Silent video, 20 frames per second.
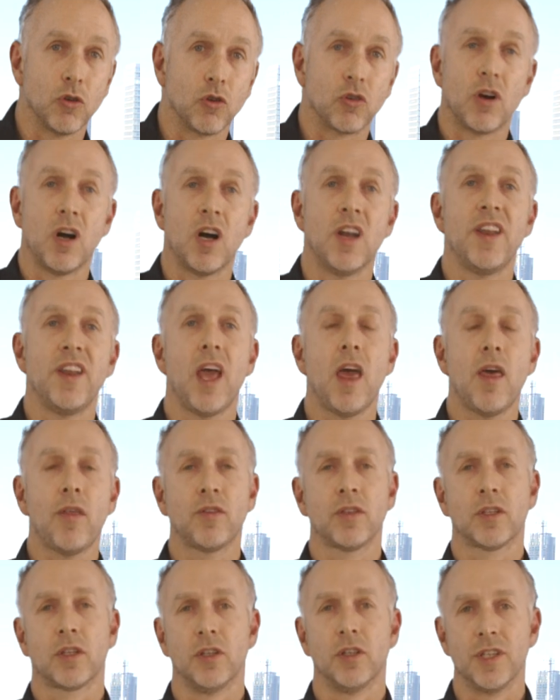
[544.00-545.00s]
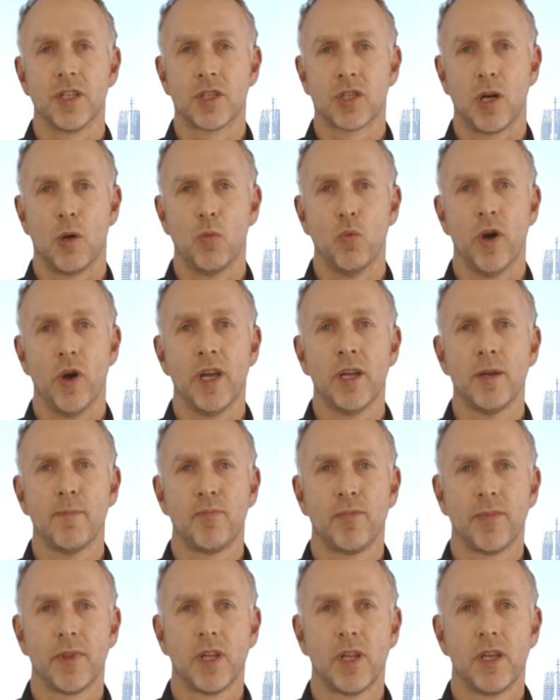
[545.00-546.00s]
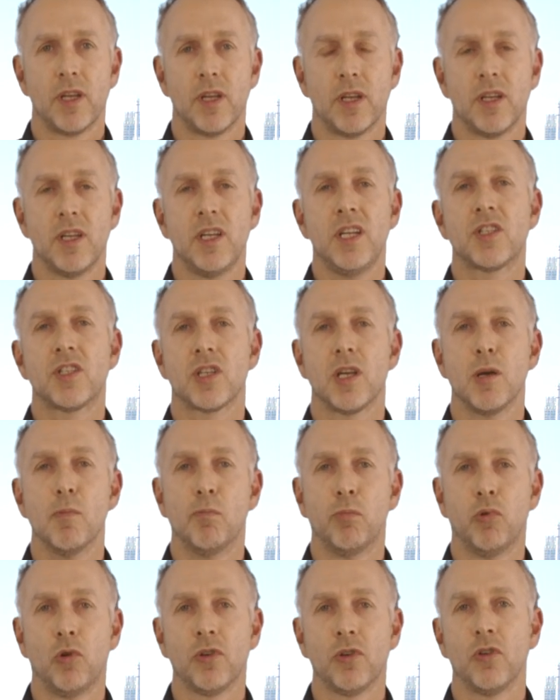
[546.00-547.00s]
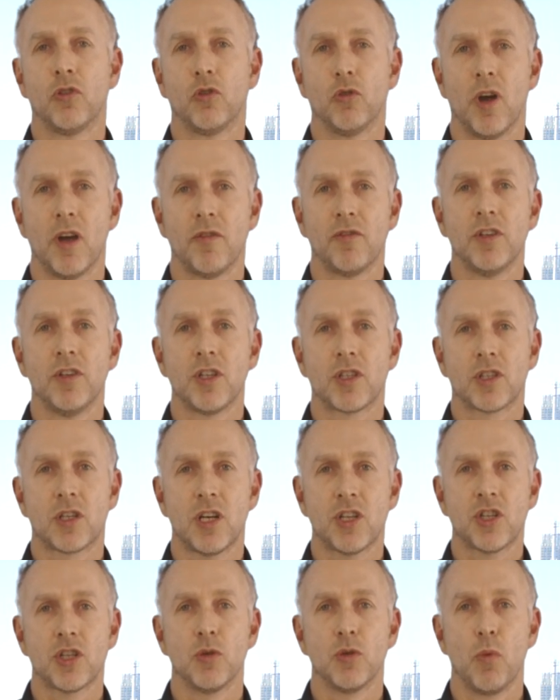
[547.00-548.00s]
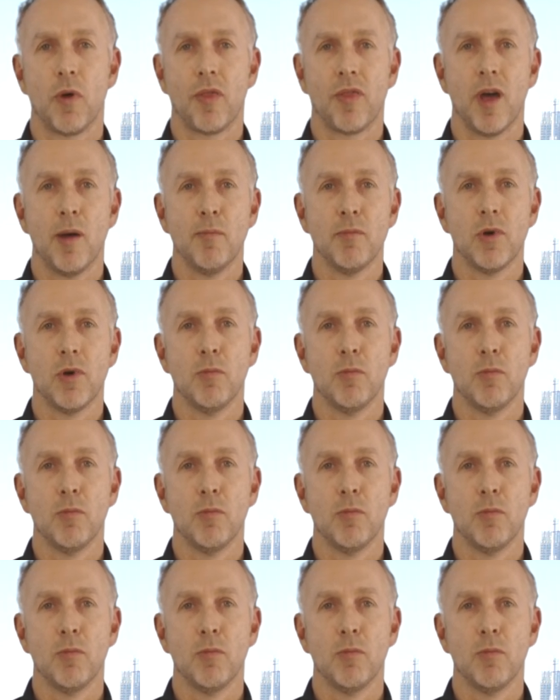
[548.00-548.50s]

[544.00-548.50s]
or unethical in some way, it's important to have a discussion with them